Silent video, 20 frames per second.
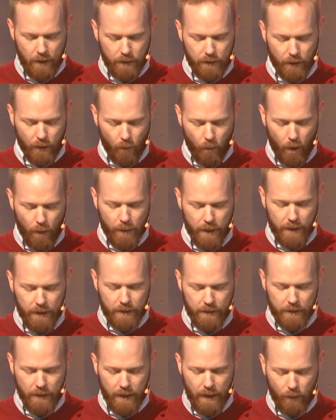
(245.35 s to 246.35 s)
To the woman he
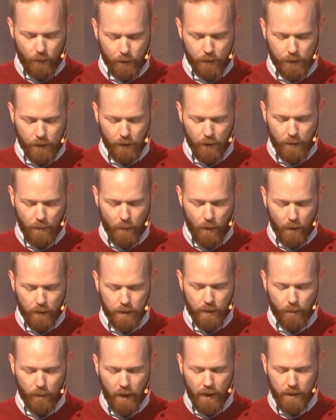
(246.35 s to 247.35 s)
said, 'I will surely
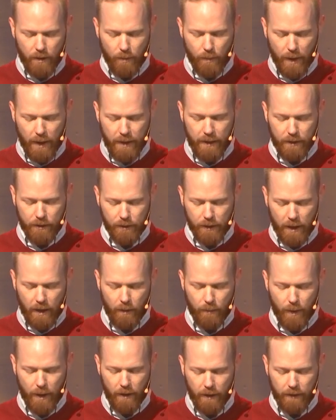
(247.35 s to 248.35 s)
multiply your pain in
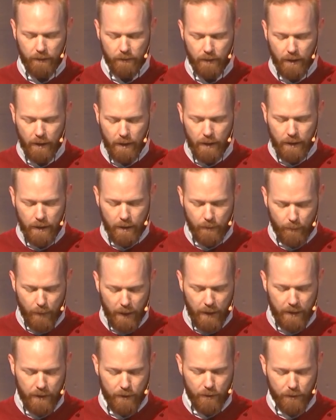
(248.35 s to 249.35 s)
childbearing. In
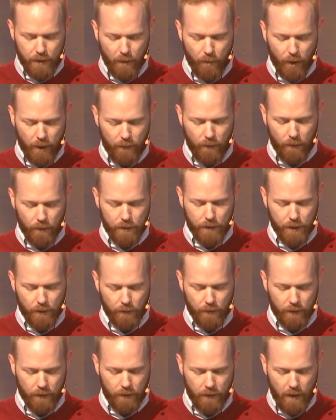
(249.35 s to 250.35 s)
pain you shall bring forth
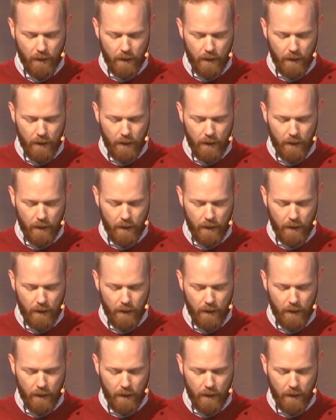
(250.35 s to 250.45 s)
children.